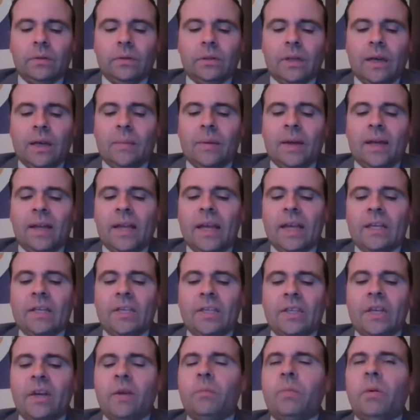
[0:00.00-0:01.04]
I mean, he's
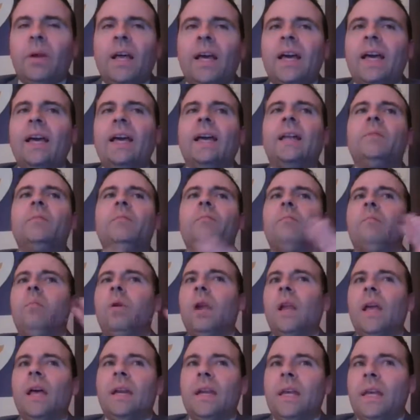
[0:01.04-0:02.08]
still playing,
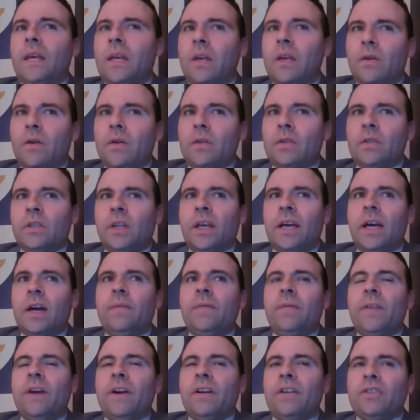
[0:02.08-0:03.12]
plenty of years
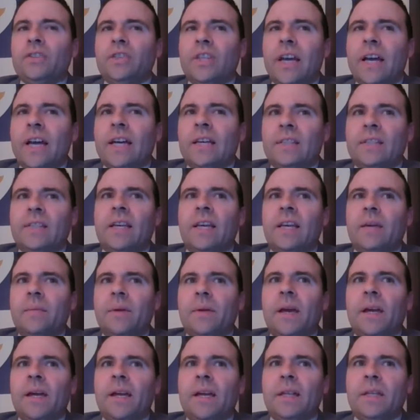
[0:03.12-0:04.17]
left. They're exact same
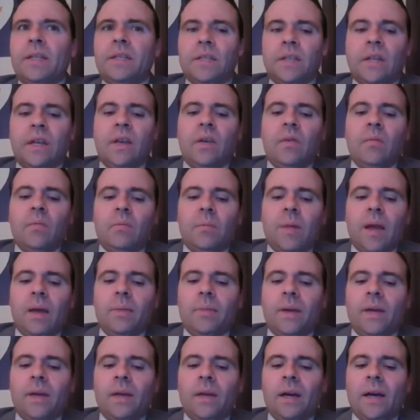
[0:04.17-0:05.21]
age.
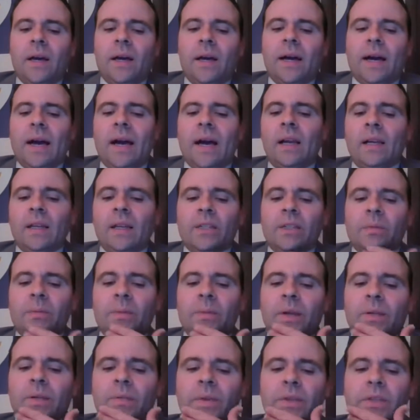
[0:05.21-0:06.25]
Maybe Alex
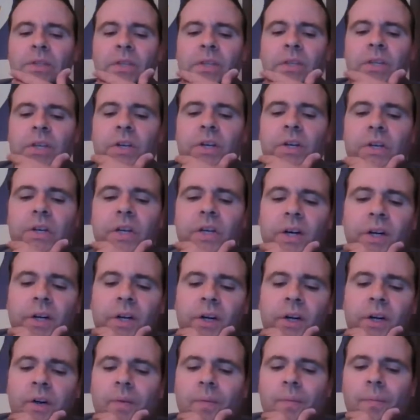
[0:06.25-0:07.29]
Smith is a year
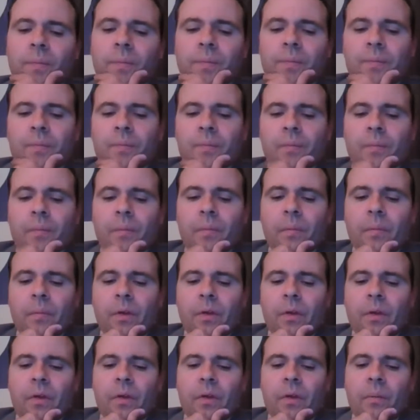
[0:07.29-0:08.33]
younger.
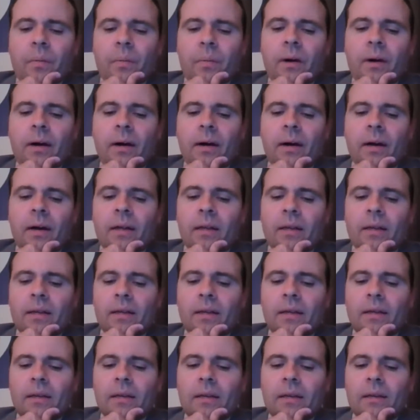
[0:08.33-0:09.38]
But
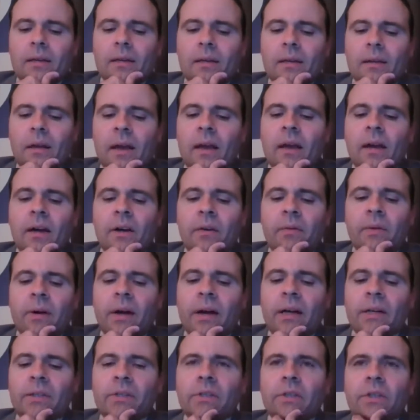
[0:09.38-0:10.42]
Aaron
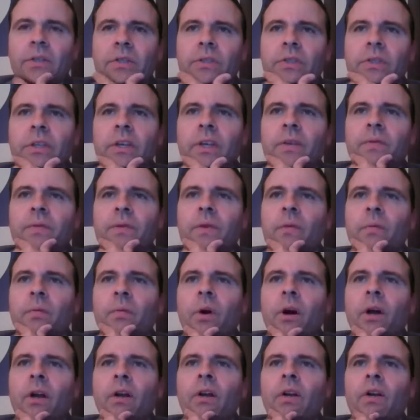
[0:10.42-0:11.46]
Rodgers, if you
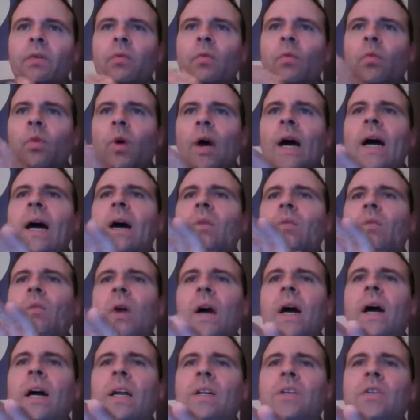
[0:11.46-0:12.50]
wonder why
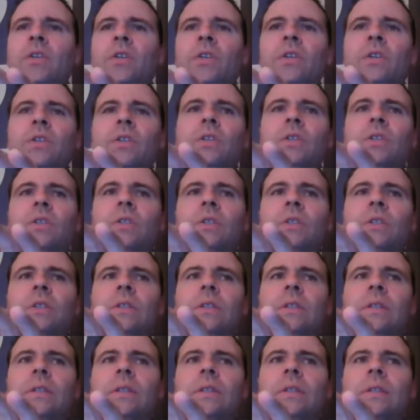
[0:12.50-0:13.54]
Rodgers
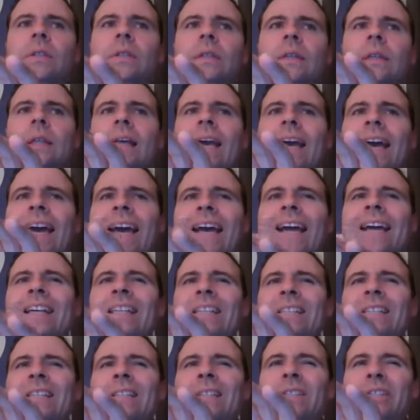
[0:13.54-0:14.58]

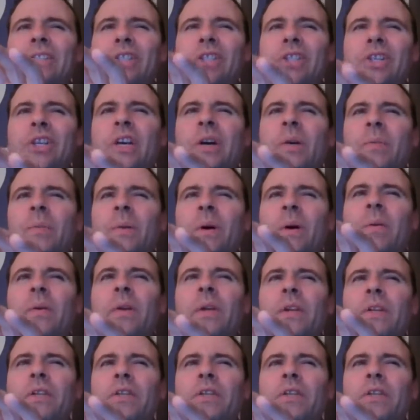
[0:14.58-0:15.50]
has the chip on his